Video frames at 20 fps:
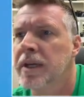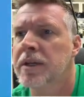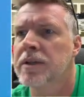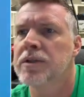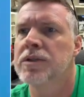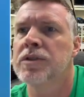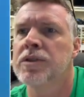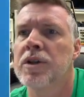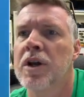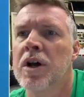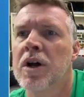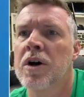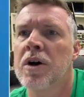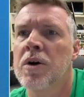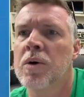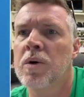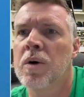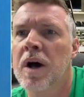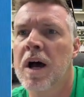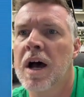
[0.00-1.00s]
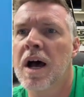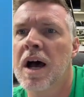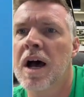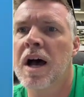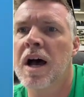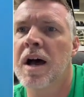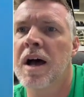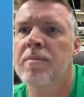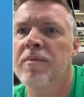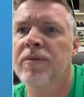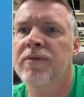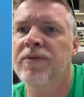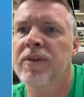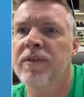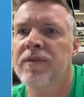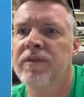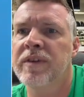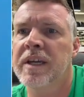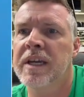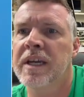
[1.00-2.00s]
so
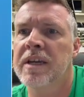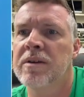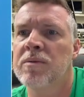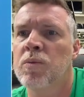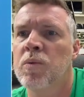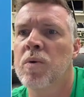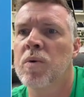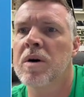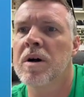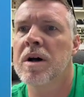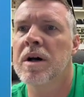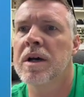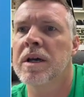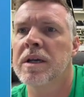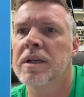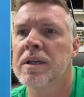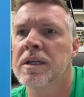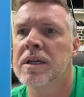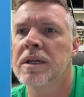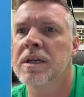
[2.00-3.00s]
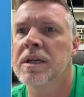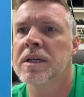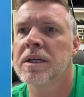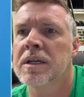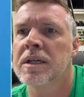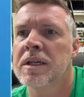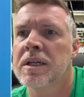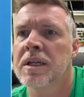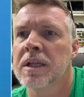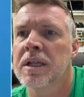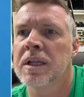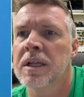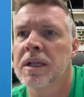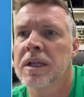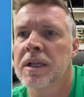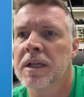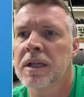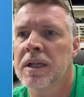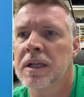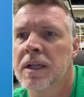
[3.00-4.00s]
15.1,
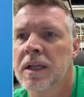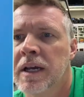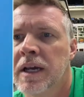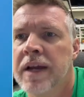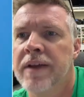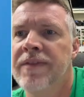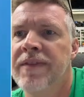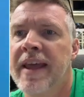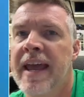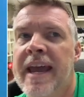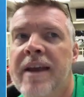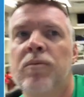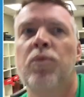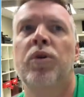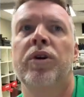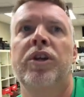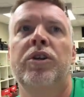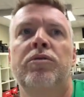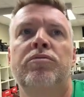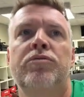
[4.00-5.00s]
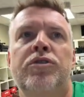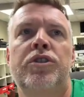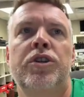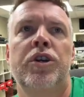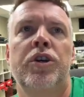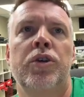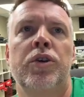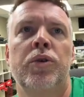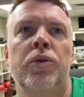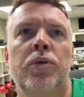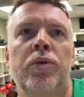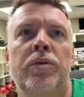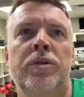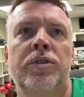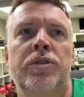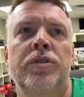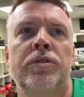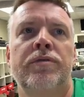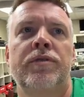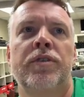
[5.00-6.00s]
and then what you do
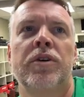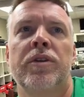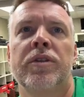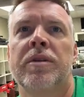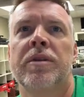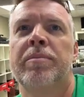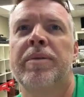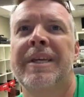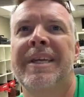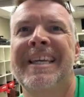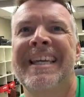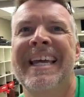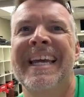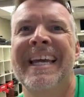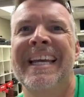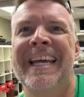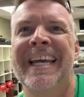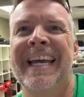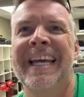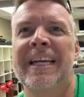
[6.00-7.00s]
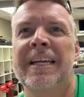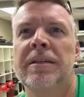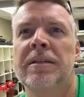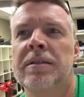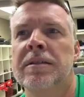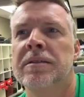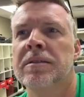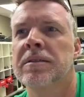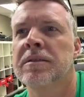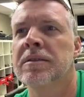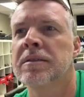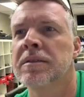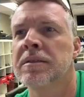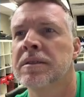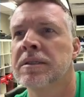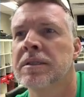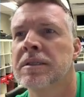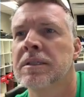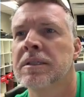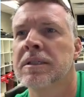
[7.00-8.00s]
is you've got the beginning,
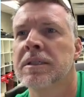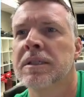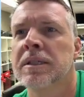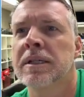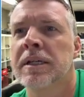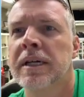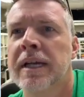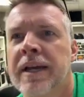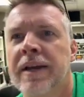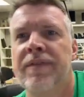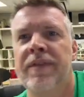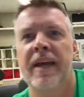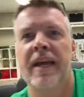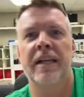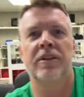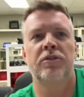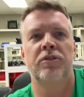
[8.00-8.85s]
and then